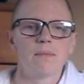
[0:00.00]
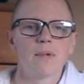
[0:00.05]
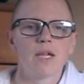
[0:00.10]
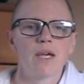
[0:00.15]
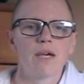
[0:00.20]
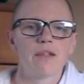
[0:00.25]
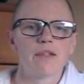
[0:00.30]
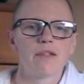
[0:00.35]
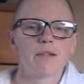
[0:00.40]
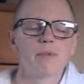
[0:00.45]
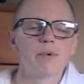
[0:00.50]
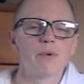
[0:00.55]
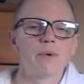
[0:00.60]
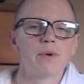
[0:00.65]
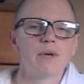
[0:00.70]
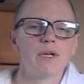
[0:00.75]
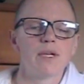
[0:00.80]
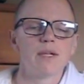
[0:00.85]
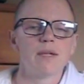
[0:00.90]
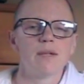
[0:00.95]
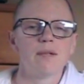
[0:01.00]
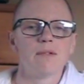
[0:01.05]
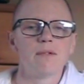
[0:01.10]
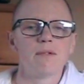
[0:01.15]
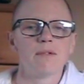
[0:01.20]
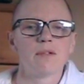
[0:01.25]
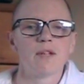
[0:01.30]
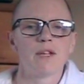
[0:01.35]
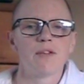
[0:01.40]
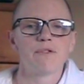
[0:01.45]
her support
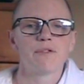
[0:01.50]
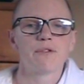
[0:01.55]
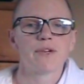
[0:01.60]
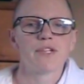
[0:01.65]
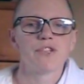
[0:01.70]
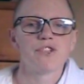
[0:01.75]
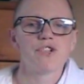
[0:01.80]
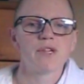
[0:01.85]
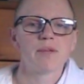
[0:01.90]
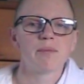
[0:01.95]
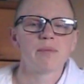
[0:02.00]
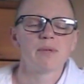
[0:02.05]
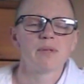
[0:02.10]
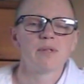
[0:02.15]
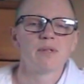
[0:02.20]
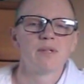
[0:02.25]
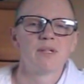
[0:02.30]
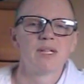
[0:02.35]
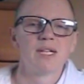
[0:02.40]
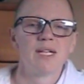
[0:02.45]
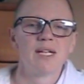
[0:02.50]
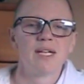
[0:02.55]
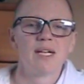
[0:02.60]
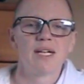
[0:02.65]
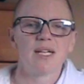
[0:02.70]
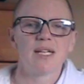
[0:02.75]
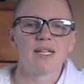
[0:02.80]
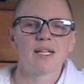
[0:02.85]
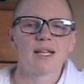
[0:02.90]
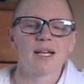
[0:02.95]
and friendship
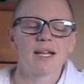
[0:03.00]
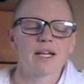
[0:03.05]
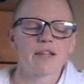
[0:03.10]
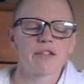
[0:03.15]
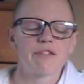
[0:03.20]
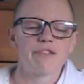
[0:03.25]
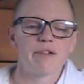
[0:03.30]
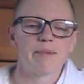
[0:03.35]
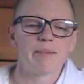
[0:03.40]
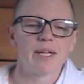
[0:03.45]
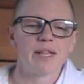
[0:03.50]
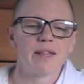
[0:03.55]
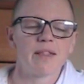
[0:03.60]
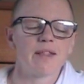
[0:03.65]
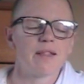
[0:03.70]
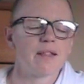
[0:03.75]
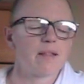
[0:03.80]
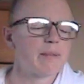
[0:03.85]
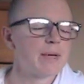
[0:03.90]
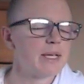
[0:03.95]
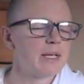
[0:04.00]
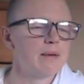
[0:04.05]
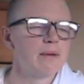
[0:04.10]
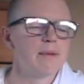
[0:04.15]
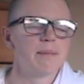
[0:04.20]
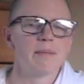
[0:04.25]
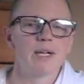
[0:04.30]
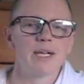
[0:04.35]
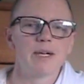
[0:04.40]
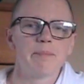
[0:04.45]
in the last few months. It's
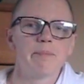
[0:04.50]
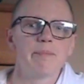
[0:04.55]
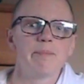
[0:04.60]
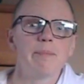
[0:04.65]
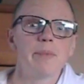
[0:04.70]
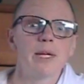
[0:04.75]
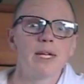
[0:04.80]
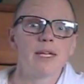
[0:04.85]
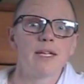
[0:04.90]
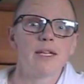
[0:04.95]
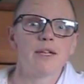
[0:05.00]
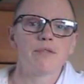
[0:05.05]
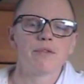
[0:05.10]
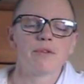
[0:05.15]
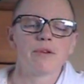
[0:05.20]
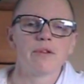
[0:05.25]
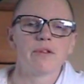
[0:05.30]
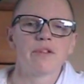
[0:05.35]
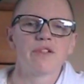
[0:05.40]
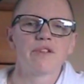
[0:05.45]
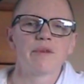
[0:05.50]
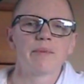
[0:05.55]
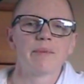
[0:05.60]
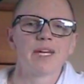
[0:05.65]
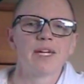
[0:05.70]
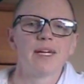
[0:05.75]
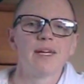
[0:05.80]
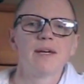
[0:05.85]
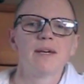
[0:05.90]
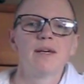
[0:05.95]
made a big difference to
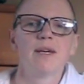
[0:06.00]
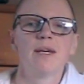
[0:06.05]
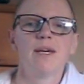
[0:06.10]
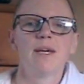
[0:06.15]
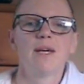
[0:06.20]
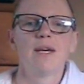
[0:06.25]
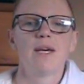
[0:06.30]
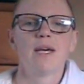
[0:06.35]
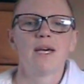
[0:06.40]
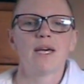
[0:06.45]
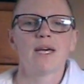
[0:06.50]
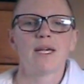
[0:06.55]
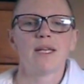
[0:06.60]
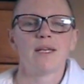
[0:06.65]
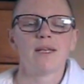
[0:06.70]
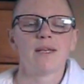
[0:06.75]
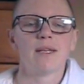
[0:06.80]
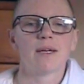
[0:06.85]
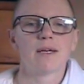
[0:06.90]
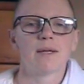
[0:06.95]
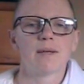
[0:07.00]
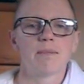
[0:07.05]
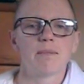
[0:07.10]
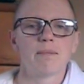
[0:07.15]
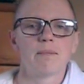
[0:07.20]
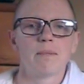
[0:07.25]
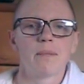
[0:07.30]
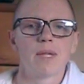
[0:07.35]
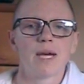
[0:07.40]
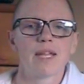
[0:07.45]
me, and
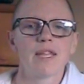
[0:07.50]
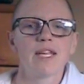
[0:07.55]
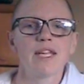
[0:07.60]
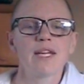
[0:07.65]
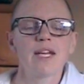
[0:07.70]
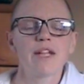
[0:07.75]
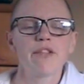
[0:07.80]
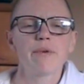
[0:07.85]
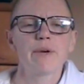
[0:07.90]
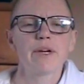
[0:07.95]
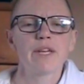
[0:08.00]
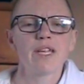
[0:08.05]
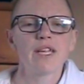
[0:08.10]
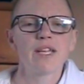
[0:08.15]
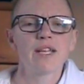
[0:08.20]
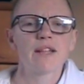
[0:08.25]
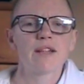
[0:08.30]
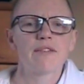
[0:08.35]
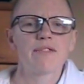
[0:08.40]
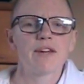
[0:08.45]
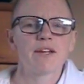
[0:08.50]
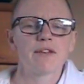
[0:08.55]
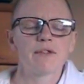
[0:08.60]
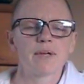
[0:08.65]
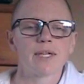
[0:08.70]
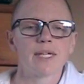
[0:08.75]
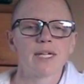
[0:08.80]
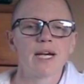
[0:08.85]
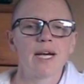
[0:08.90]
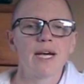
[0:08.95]
I think that's one of the things I found
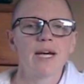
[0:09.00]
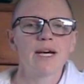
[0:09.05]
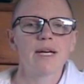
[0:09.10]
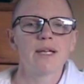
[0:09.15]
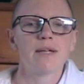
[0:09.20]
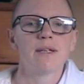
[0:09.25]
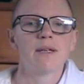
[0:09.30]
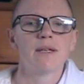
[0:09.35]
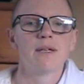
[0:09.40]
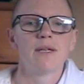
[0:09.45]
really hard